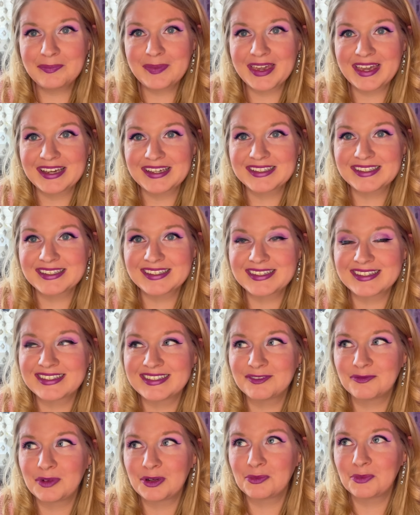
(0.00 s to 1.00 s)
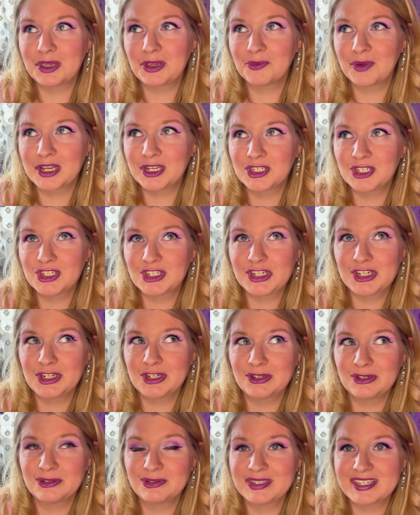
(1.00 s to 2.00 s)
because when we went
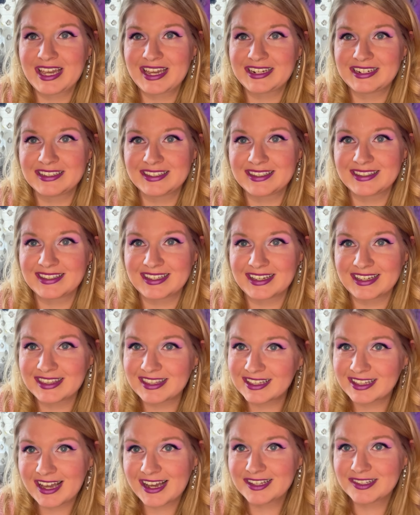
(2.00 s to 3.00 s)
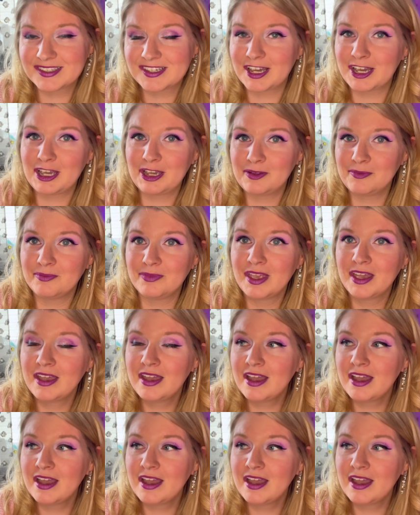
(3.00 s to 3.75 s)
to Tennessee the last time,